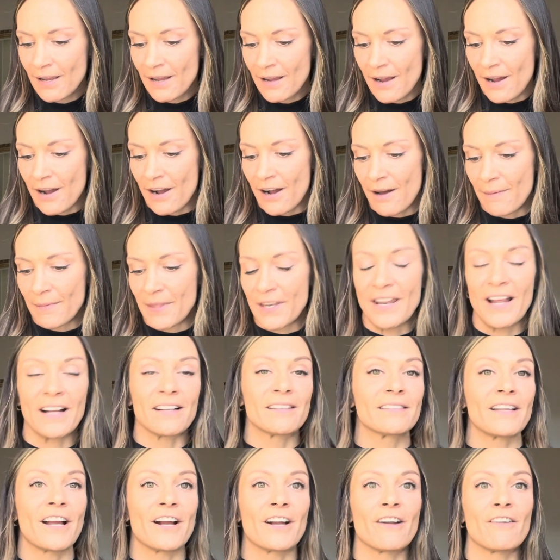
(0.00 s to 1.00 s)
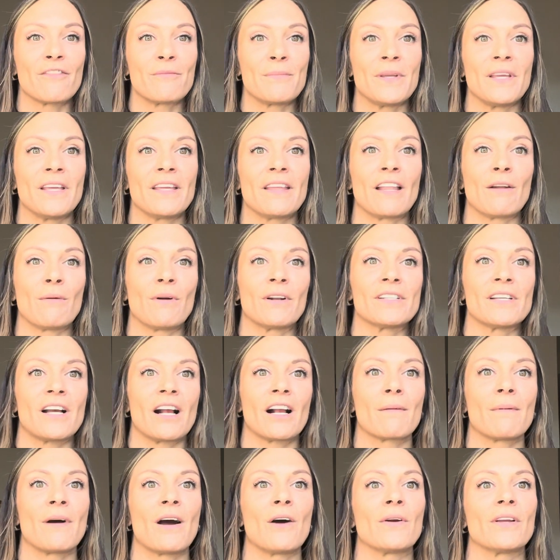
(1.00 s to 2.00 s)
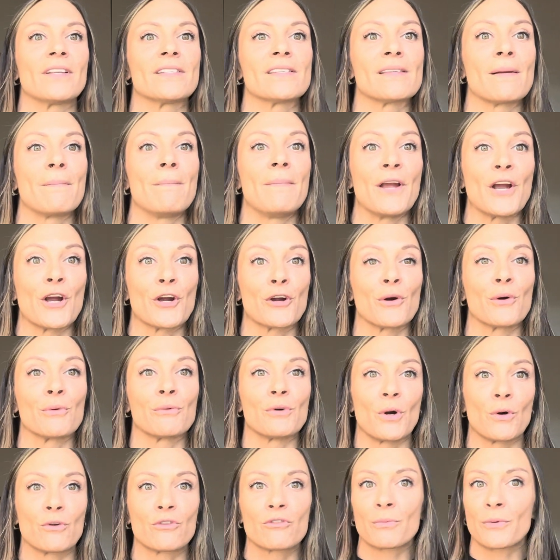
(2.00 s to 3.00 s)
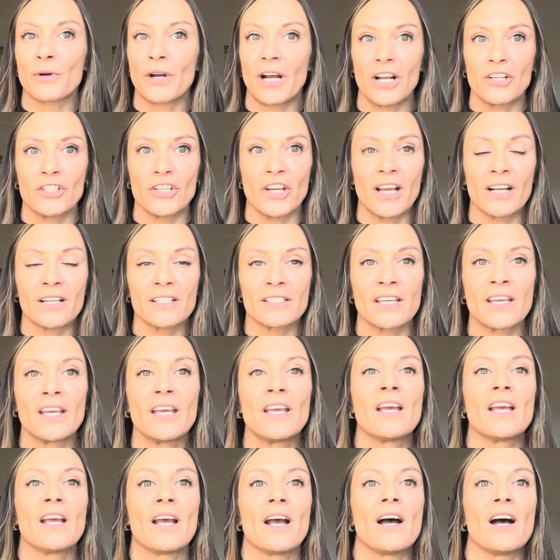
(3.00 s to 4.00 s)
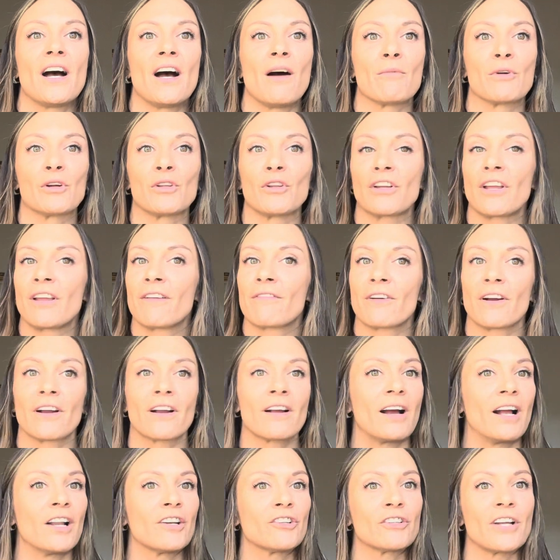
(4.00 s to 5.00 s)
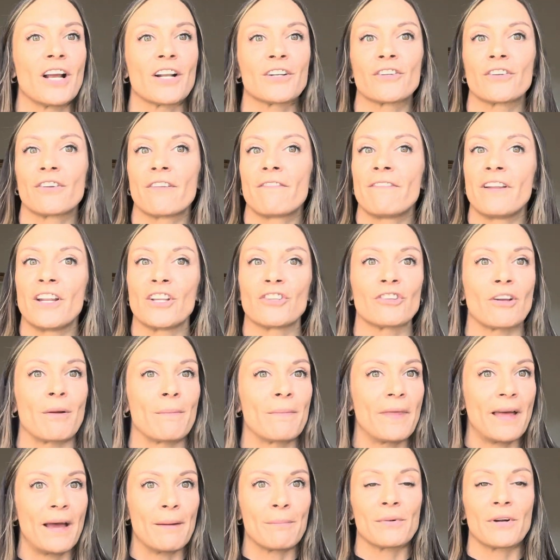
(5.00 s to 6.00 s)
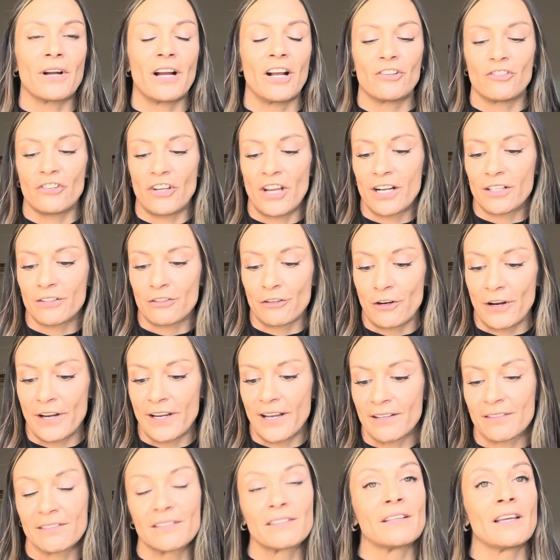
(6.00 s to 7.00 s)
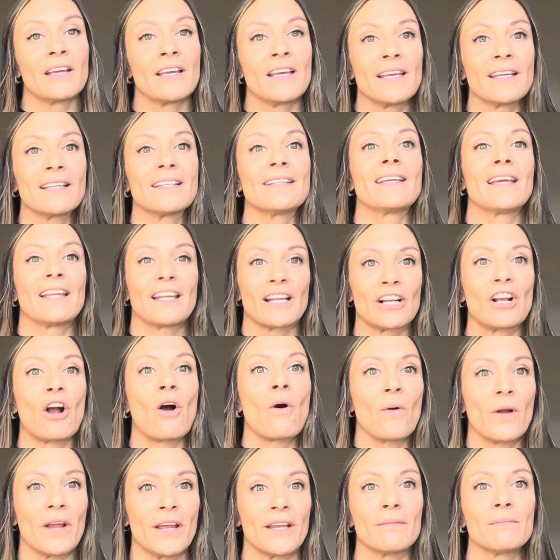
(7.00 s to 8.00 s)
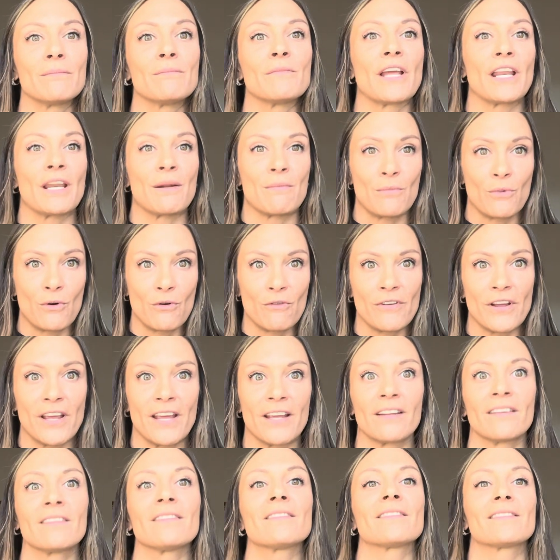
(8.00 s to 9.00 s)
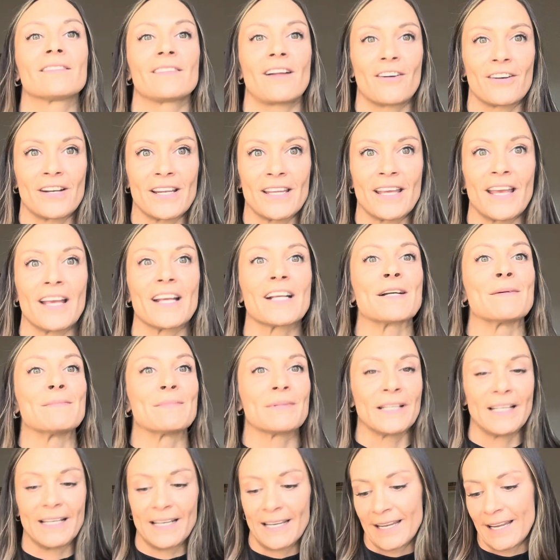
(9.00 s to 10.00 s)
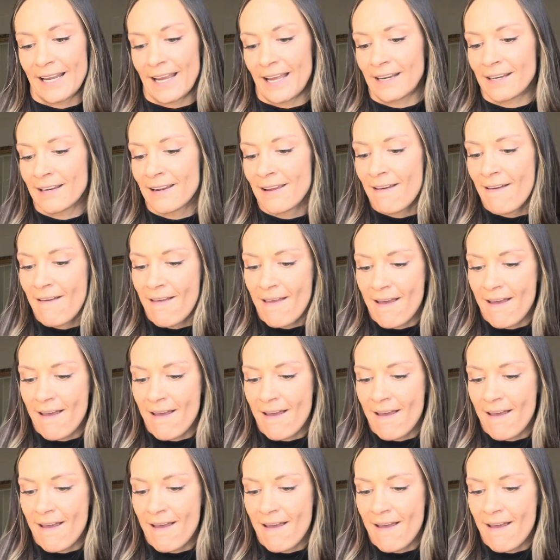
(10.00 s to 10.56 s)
The next RFP that I want to talk about is the Berger Roads project. We're looking for a contractor to finish up that project, or I guess get it going, get it moving, starting it, completing it.